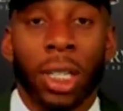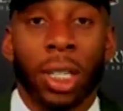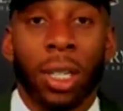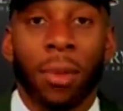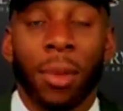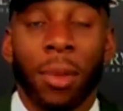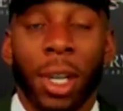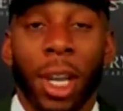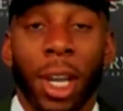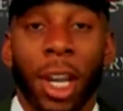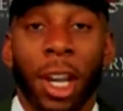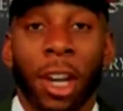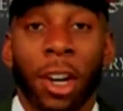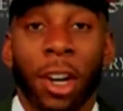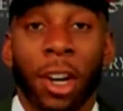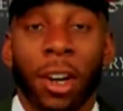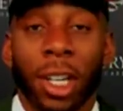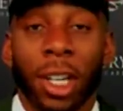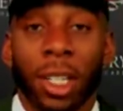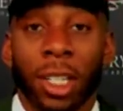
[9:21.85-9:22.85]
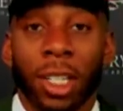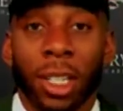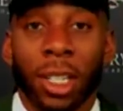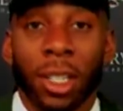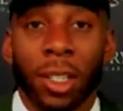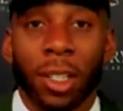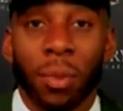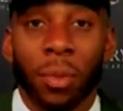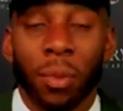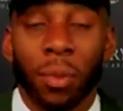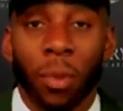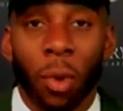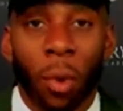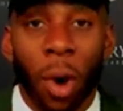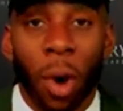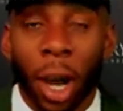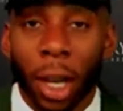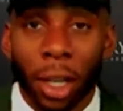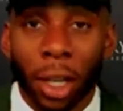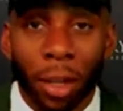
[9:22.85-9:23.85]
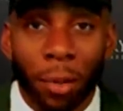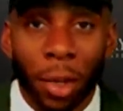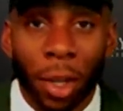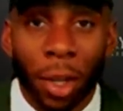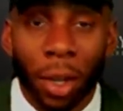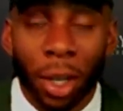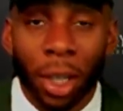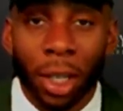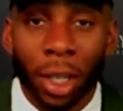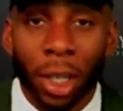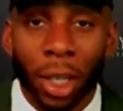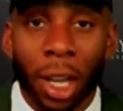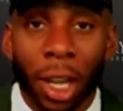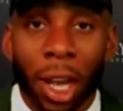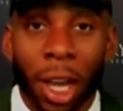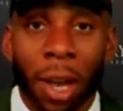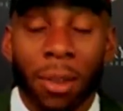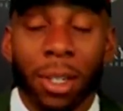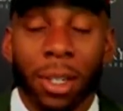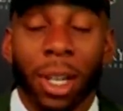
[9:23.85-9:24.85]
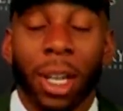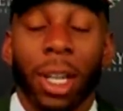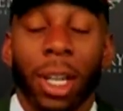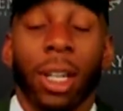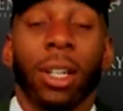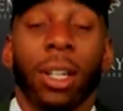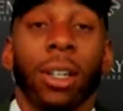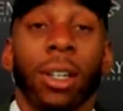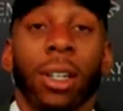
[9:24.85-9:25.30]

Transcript: to be here and just walk in the building, I was like,